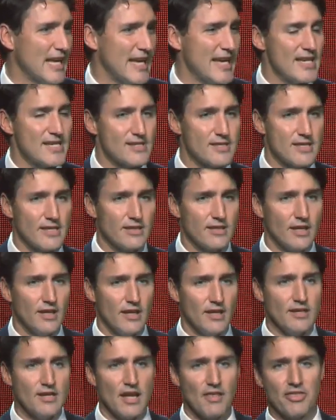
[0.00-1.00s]
is that
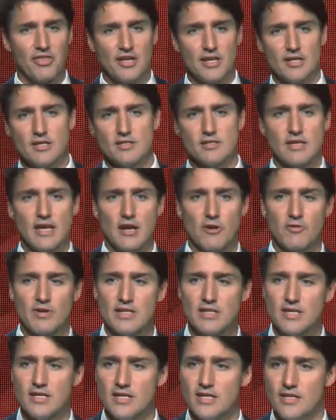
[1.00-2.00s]
nothing is
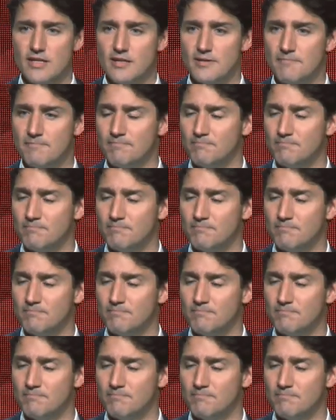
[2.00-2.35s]
guaranteed.